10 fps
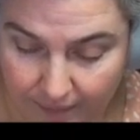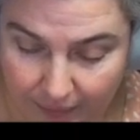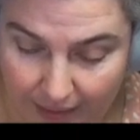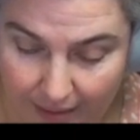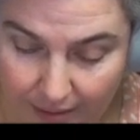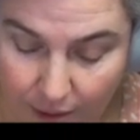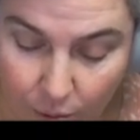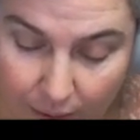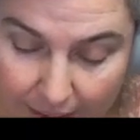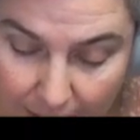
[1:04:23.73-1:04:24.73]
And to go
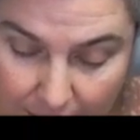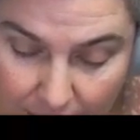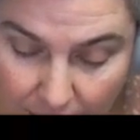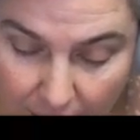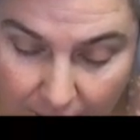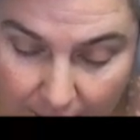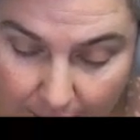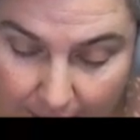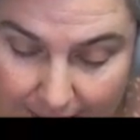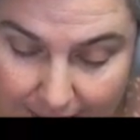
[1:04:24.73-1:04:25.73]
in here and soften it
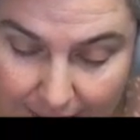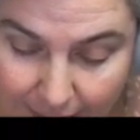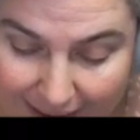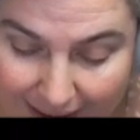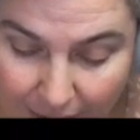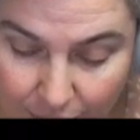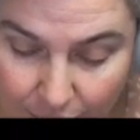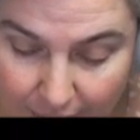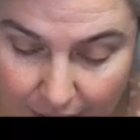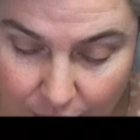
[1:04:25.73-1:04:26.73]
may seem
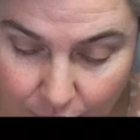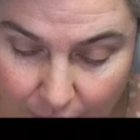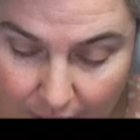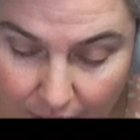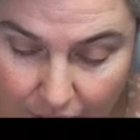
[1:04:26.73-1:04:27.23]
counterintuitive.